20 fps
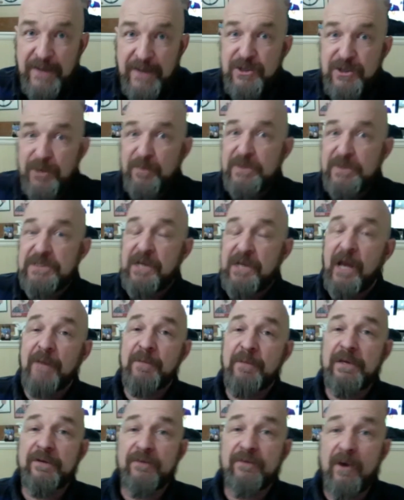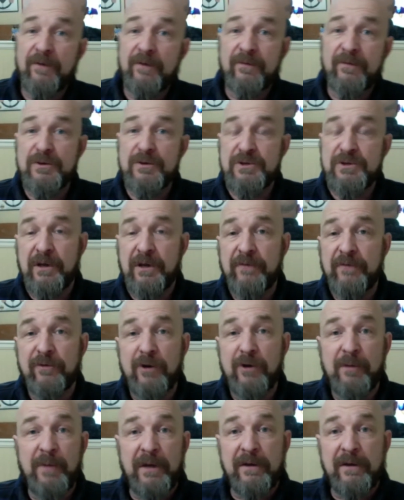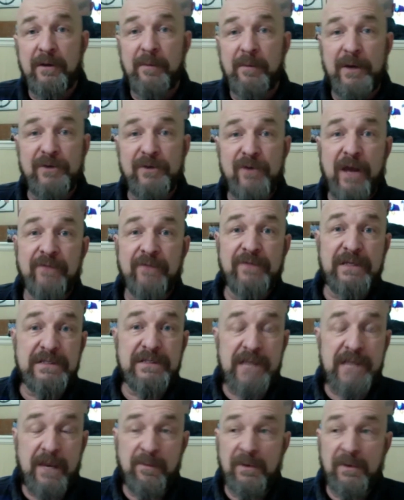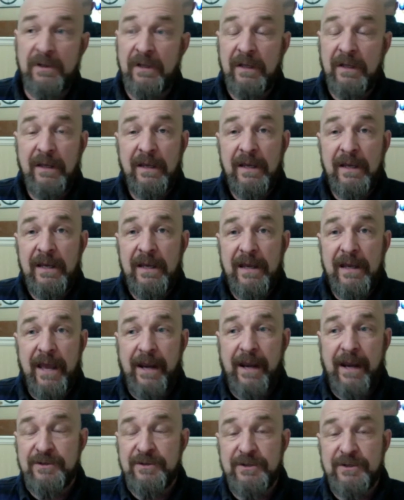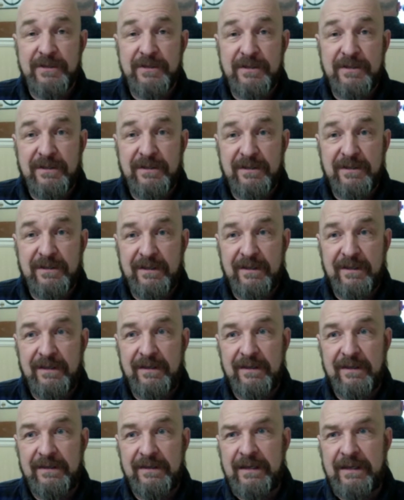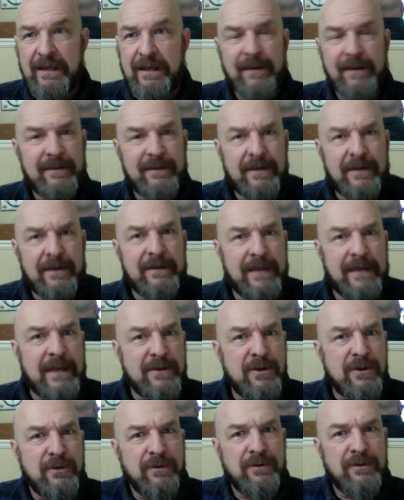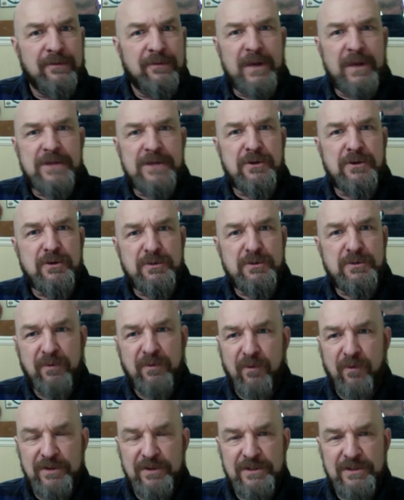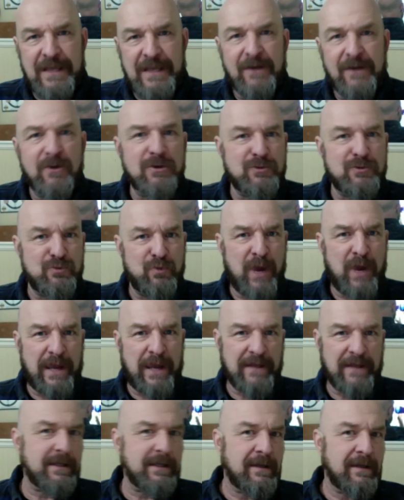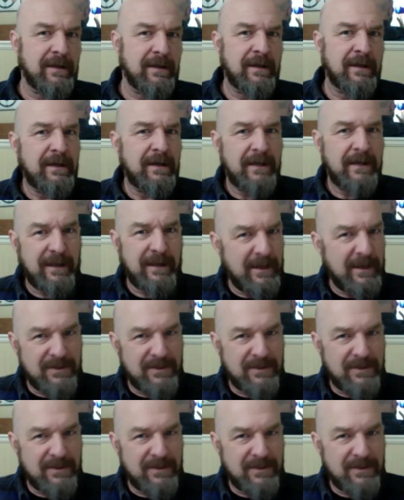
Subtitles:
beside me, a version of her on my drafting table, and it just, again, a phrase you used before, it looked right. The